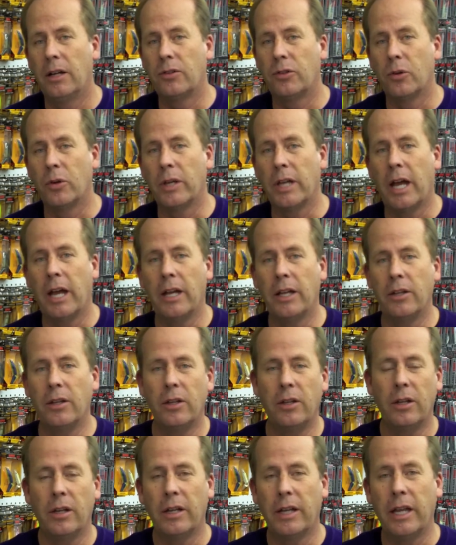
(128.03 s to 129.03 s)
So
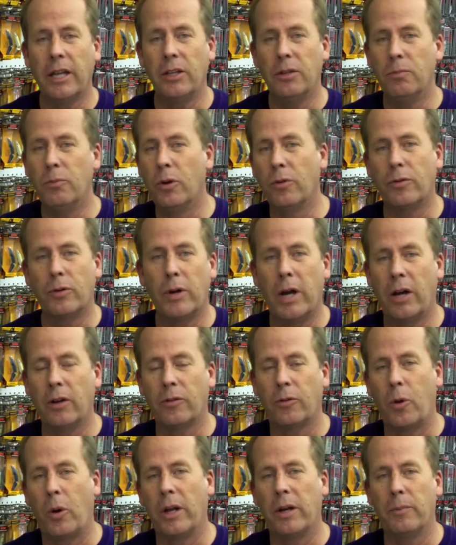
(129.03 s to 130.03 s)
you move
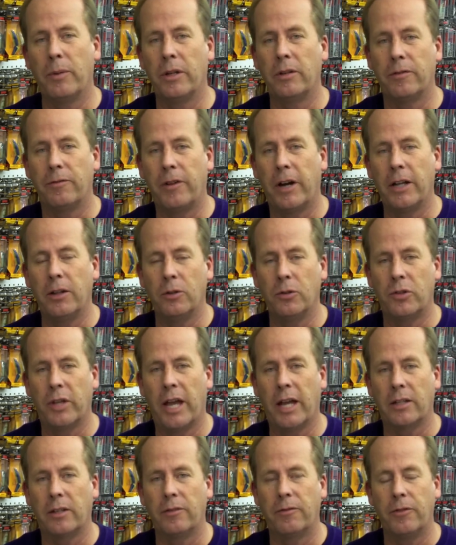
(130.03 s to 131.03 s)
around quite a bit to find those
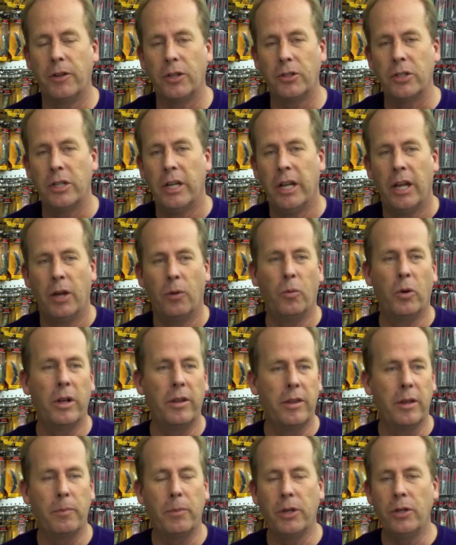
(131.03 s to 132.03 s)
active fish. And
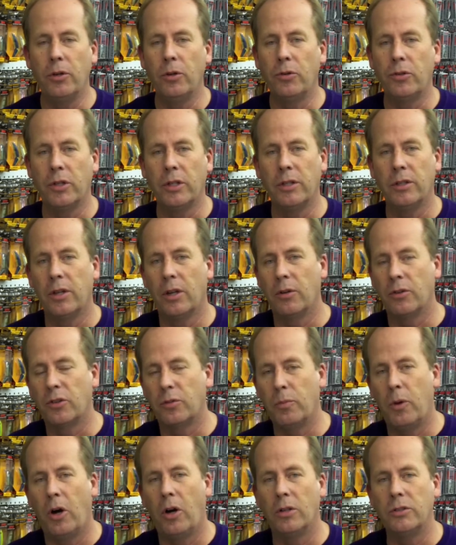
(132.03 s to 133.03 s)
what have they been using?
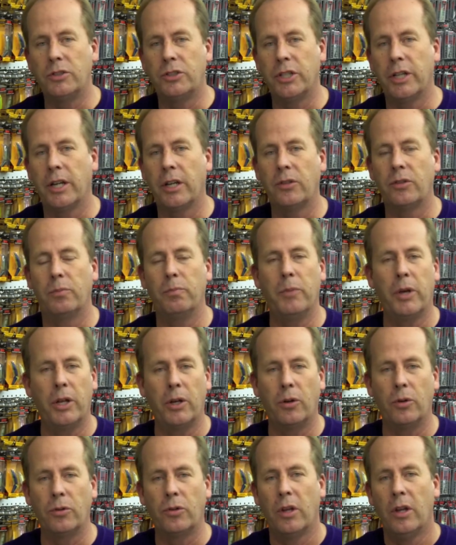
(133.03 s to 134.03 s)
Small jigs,
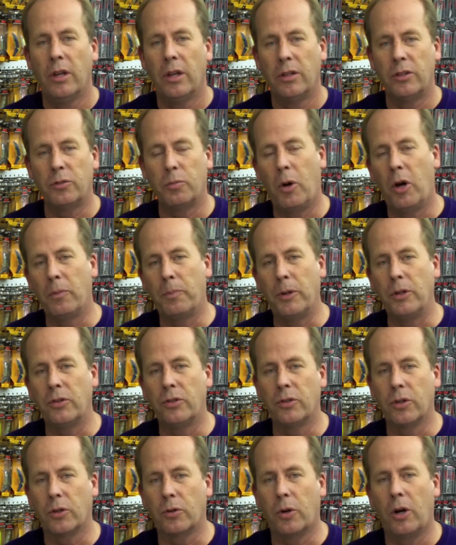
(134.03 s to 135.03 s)
minnows, small
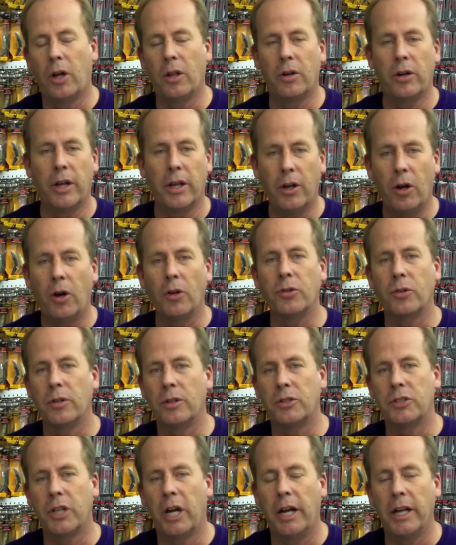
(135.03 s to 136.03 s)
pieces of crawler, and also
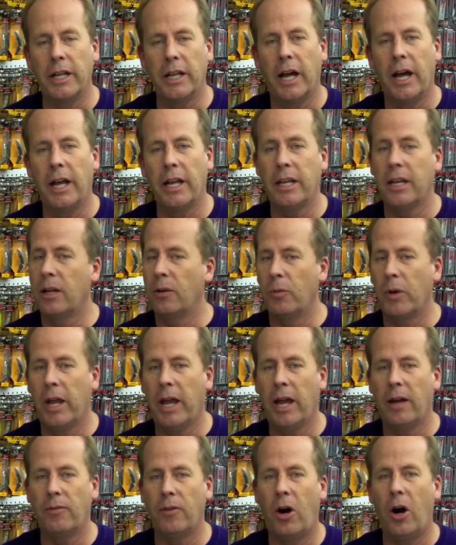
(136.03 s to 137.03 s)
the shiny hiney, and we
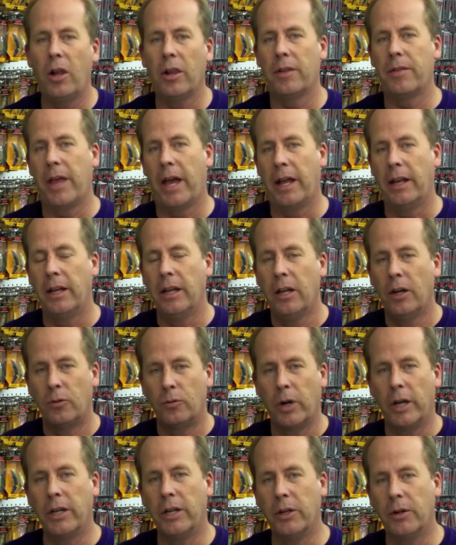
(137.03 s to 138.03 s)
have all of that
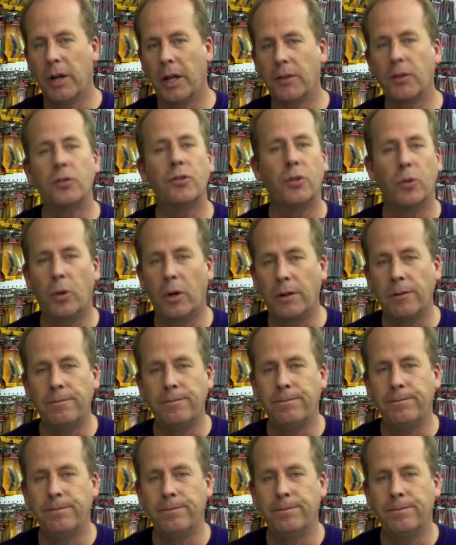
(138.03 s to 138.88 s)
right here at the store.